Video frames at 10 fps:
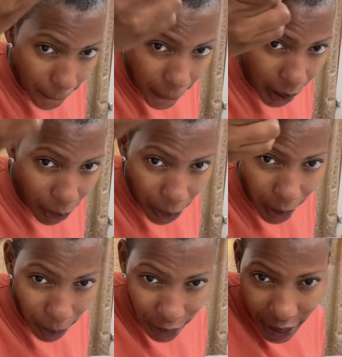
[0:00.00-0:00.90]
I
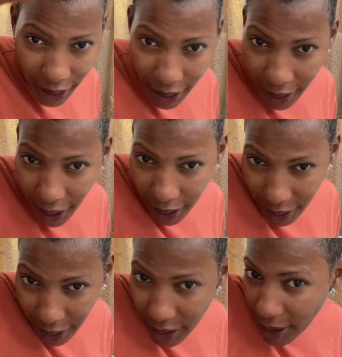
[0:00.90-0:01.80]
remember getting out of
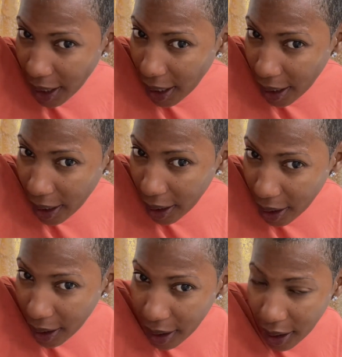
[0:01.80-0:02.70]
that chair
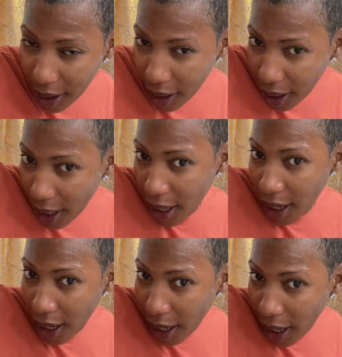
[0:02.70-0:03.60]

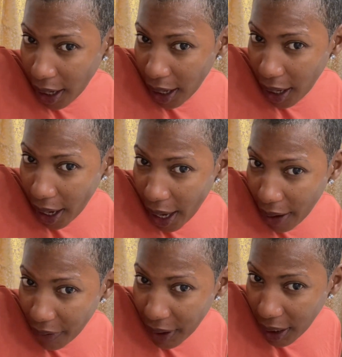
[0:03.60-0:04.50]
and
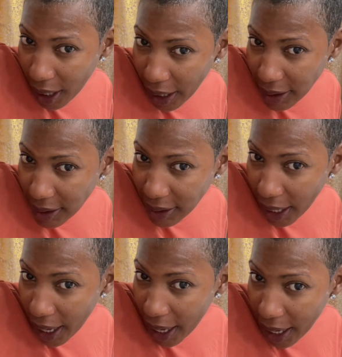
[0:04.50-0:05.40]
having like
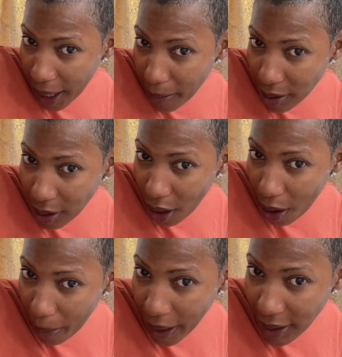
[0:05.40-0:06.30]
scabs
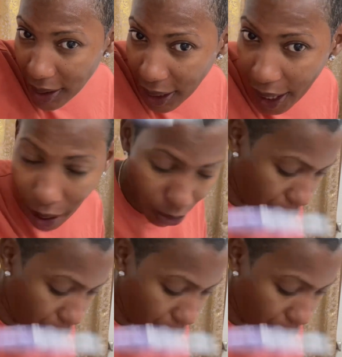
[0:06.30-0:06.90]
on my scalp.